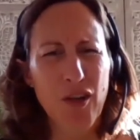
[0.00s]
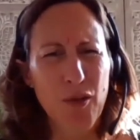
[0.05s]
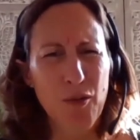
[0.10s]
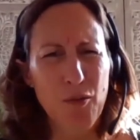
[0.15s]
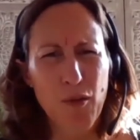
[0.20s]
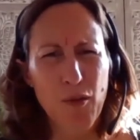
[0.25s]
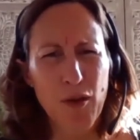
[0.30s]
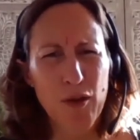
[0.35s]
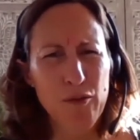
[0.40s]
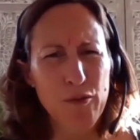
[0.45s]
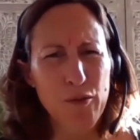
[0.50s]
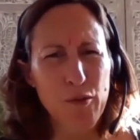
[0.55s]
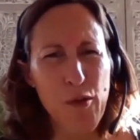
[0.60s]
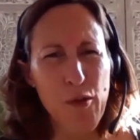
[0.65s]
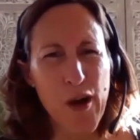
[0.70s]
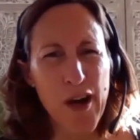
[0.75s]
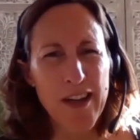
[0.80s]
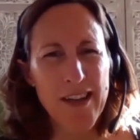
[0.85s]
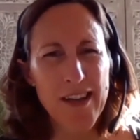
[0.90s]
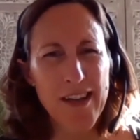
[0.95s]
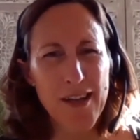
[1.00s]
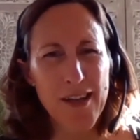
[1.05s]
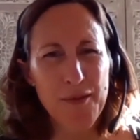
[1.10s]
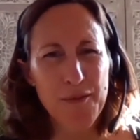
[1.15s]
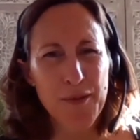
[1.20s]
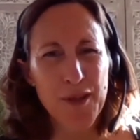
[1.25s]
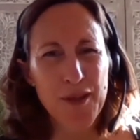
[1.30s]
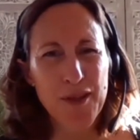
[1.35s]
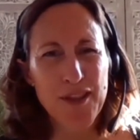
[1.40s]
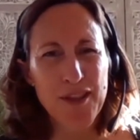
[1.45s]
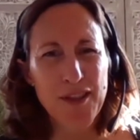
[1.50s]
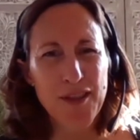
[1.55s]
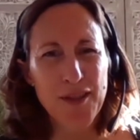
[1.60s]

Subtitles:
you were in Rwanda, weren't you?